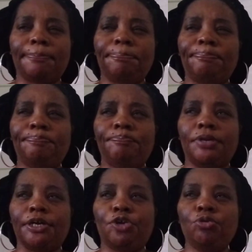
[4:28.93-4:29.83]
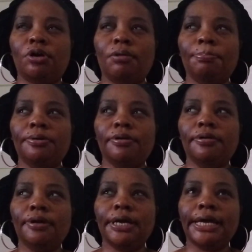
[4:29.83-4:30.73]
the cucumber
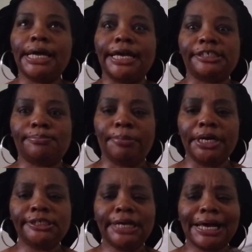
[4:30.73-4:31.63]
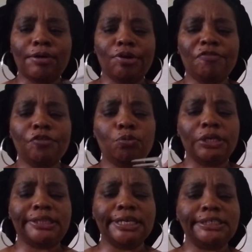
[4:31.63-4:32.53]
as much. However, with this,
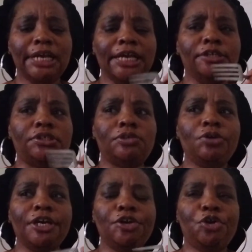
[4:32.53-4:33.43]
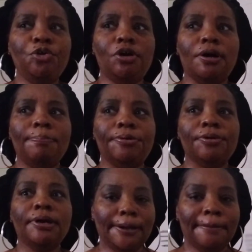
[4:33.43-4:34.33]
you still get the cucumber,
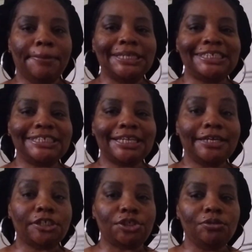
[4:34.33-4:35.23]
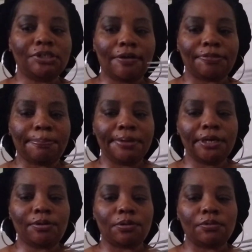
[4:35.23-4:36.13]
but it tastes like the juice of the
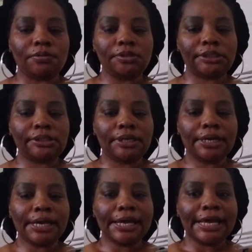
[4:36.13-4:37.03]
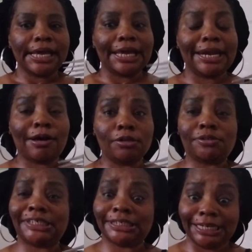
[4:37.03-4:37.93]
pickles, and it also tastes like
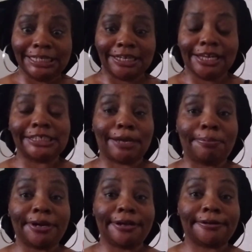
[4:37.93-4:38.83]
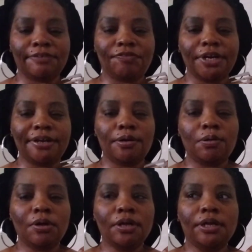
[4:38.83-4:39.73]
the onions I put in here.
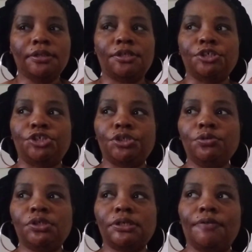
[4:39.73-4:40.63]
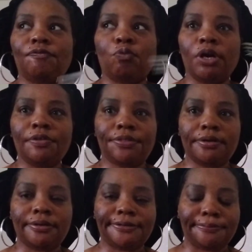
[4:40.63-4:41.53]
The juice of one of
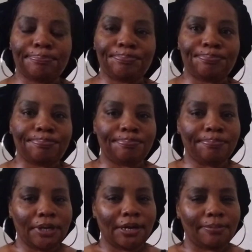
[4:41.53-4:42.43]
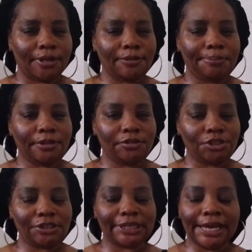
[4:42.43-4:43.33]
the other pickle juices I
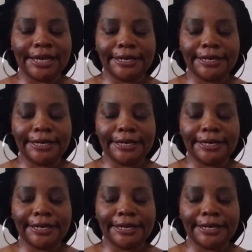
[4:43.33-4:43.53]
had,